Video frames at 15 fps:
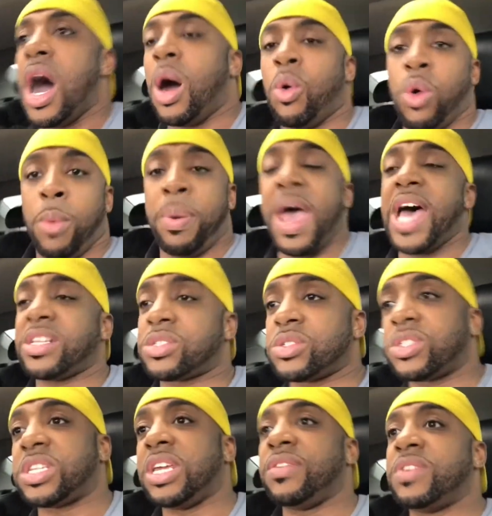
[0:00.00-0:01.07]
or Pastor
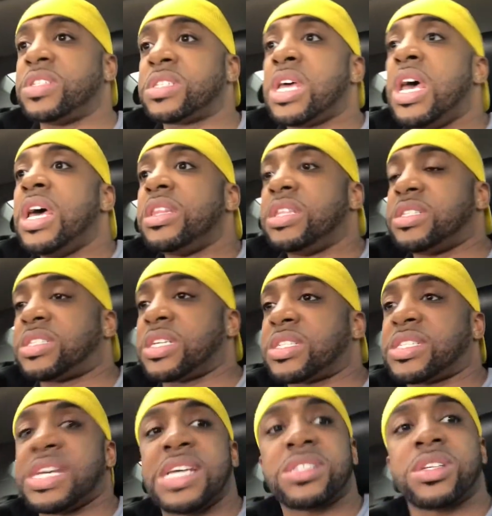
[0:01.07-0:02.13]
Stevens, the
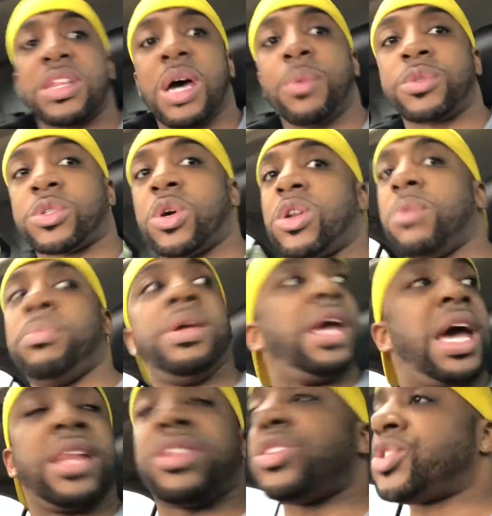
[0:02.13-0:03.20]
successor that was going to be
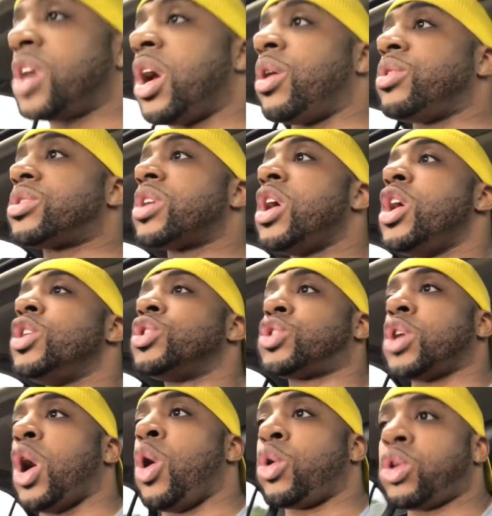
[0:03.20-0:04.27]
at the church.
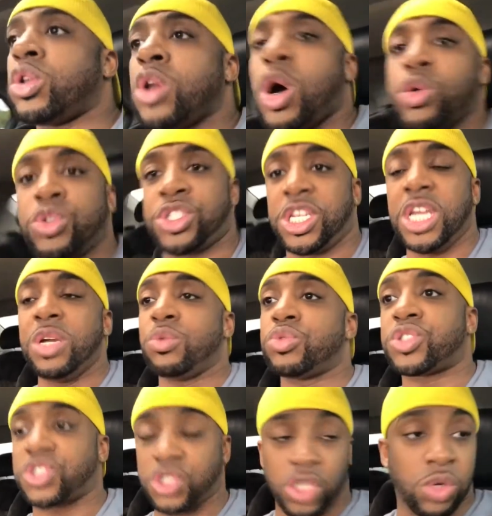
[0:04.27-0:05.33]
So, you know, she
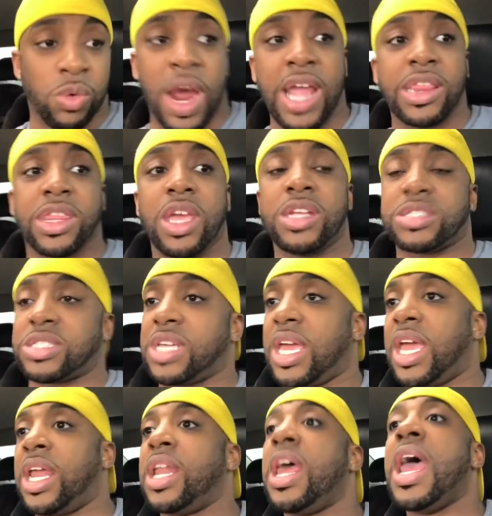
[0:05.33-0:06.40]
stood right there and
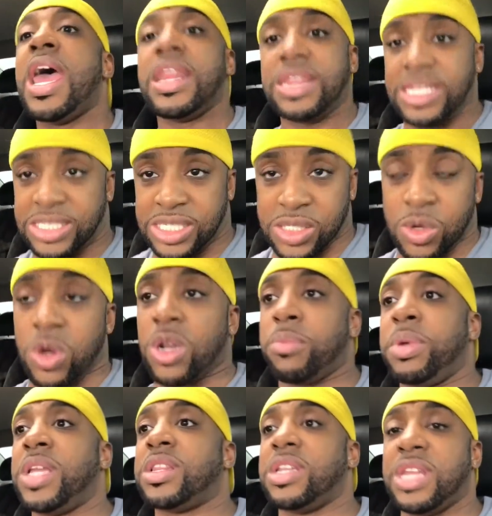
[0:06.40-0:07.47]
said, this is going to
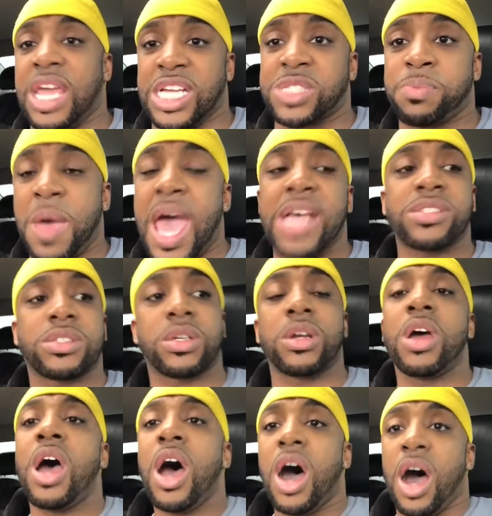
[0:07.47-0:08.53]
be the next
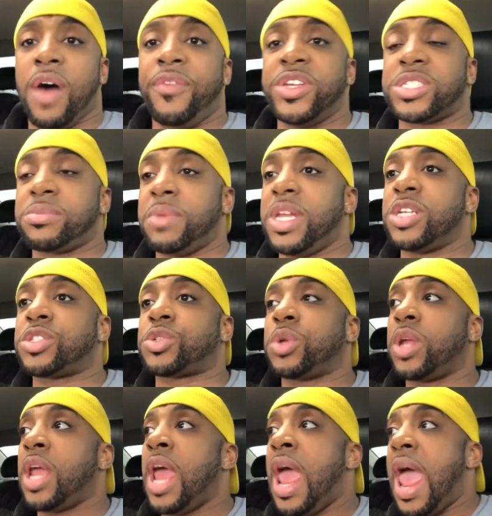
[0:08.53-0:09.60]
pastor of this ministry.